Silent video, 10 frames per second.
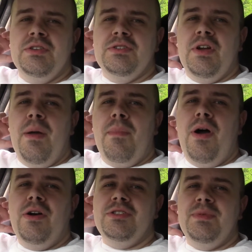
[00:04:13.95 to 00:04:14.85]
Sorry, I'm
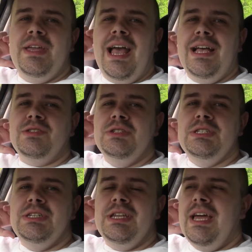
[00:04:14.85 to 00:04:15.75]
parked up in
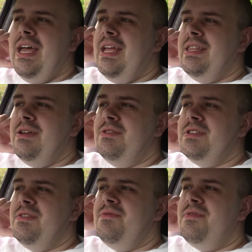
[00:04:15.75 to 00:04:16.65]
Castleton, and there is
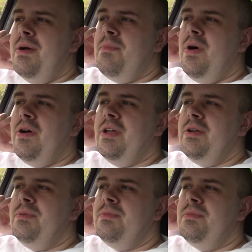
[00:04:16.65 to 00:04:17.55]
a van
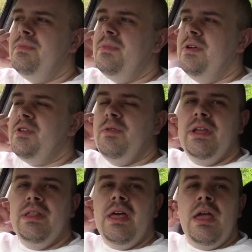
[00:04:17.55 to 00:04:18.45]
parking up. Oh, he's going
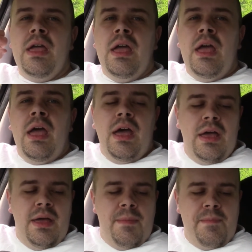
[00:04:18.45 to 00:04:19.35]
down
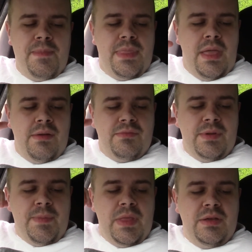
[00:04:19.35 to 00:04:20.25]
there.
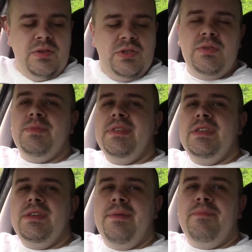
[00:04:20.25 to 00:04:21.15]
Also,
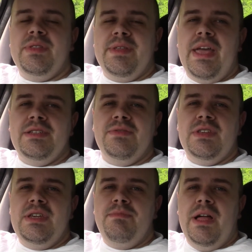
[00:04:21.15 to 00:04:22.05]
the case of
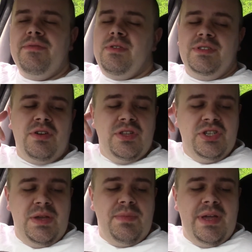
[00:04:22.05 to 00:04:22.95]
the Blackvue, it's got a
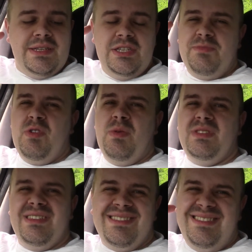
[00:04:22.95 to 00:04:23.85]
GPS and
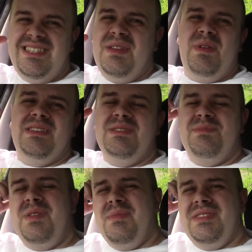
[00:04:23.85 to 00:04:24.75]
speedometer. GPS and
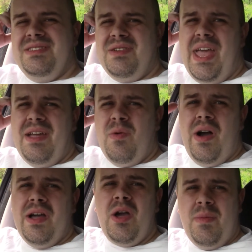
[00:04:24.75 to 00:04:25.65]
speedometers are getting
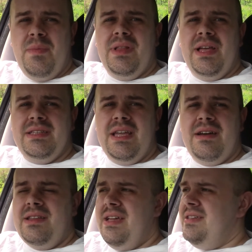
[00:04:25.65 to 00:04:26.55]
quite commonplace
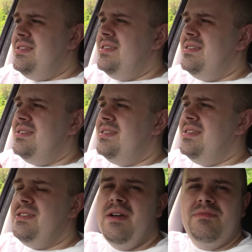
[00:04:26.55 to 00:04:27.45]
nowadays.
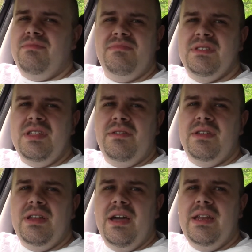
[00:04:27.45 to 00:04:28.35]
There's no
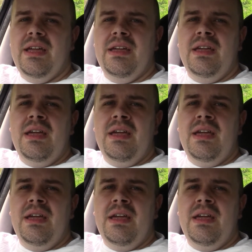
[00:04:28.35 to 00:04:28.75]
denying it.